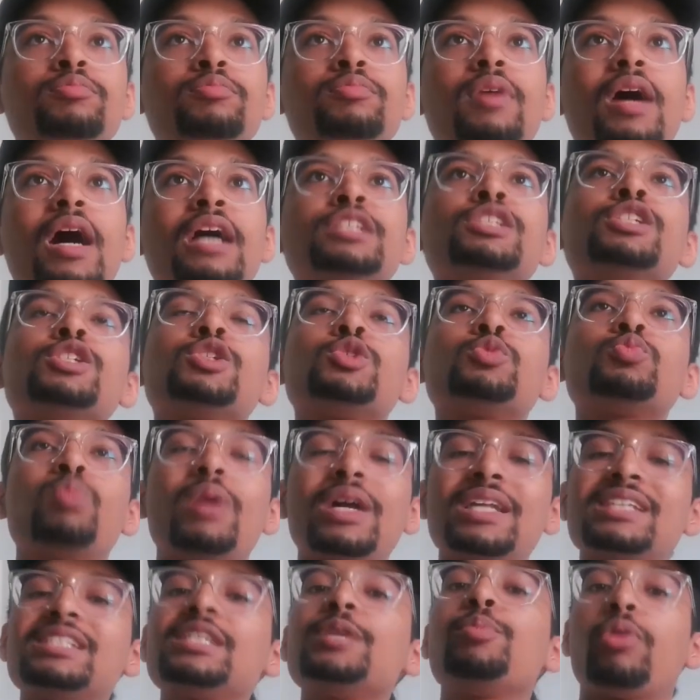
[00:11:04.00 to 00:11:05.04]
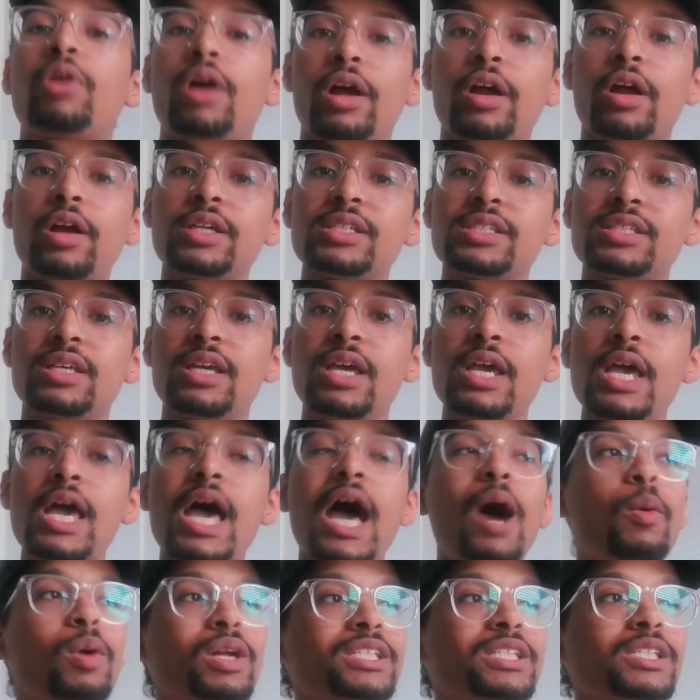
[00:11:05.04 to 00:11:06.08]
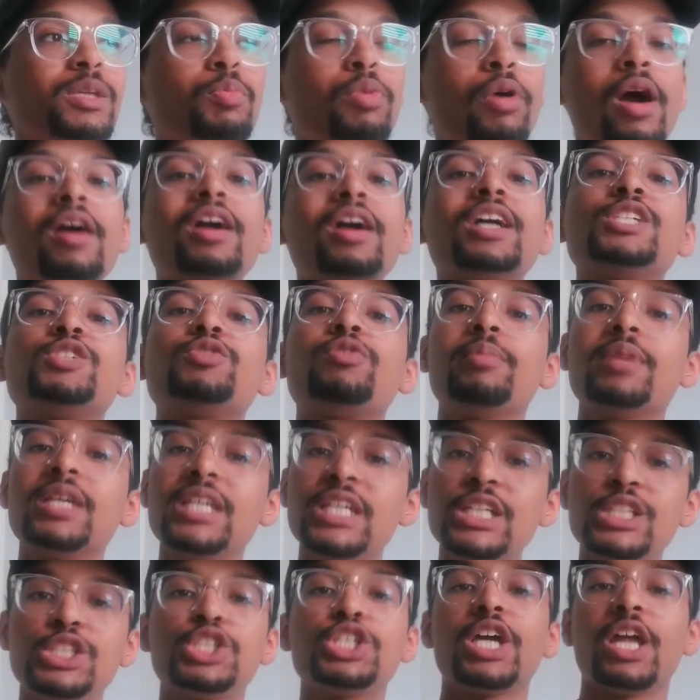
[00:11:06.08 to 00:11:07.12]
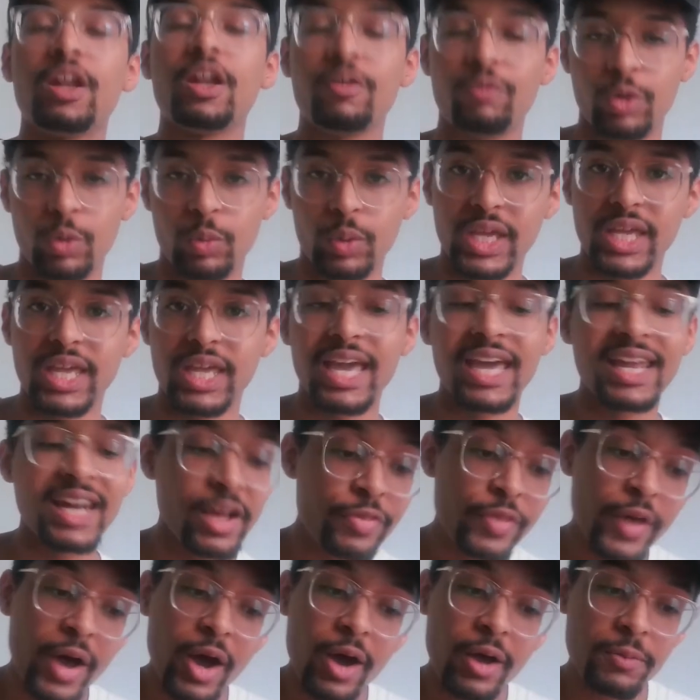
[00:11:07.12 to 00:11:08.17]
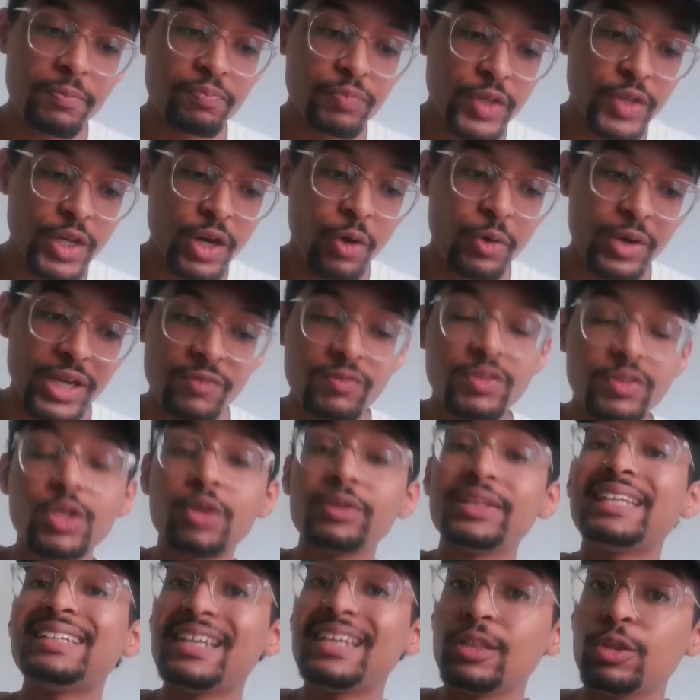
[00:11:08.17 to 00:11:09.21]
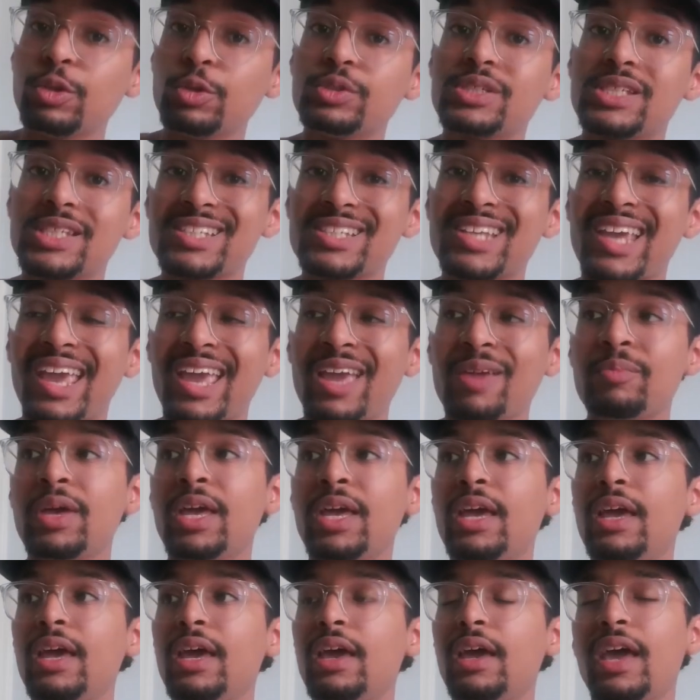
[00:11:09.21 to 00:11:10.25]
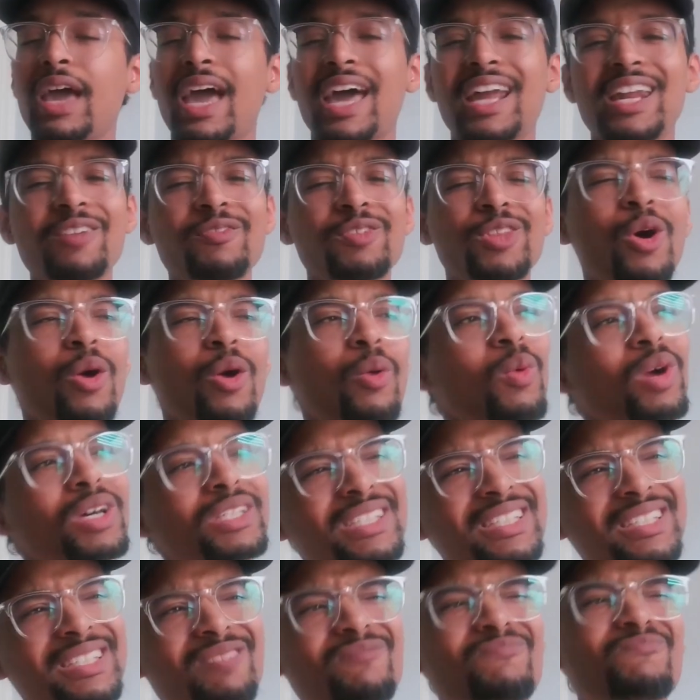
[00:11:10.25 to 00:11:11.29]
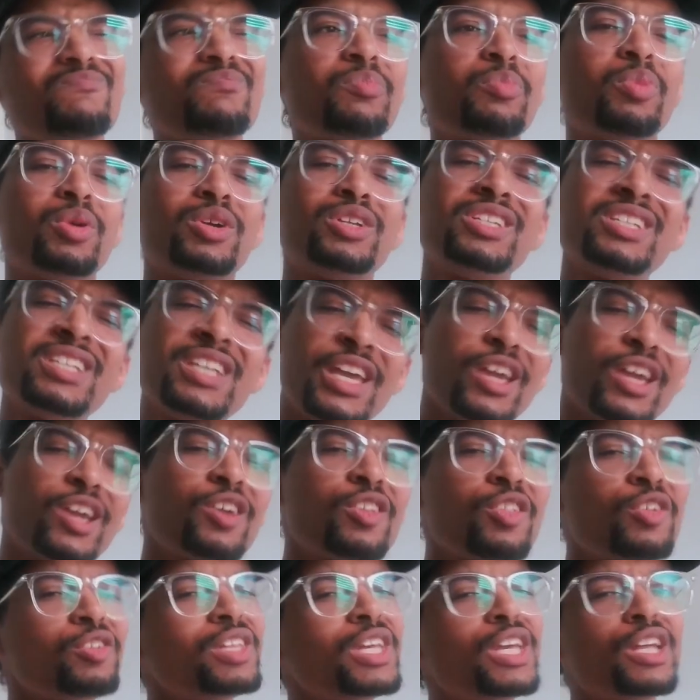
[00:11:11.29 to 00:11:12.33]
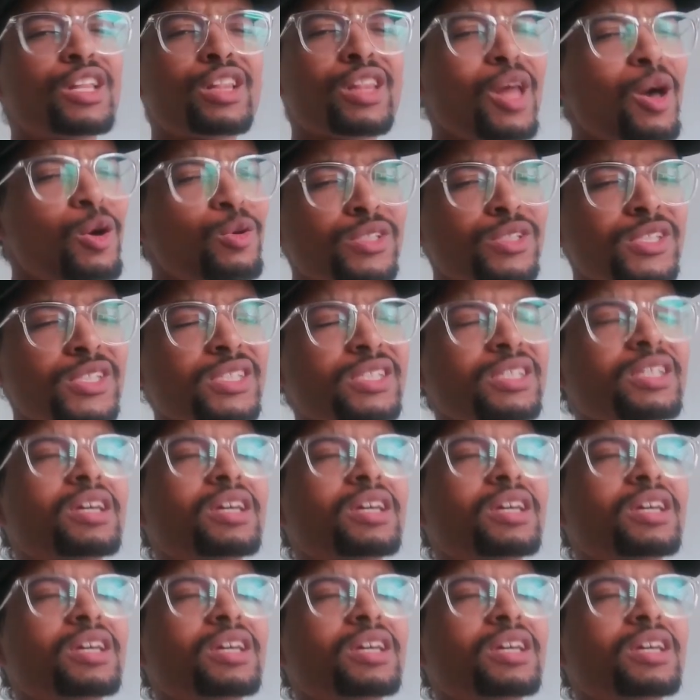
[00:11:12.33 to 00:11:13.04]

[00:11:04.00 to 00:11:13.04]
I just want to see progress. I want to see progress from each and every week. And I thought, even though they did lose this game, and even though it wasn't particularly close,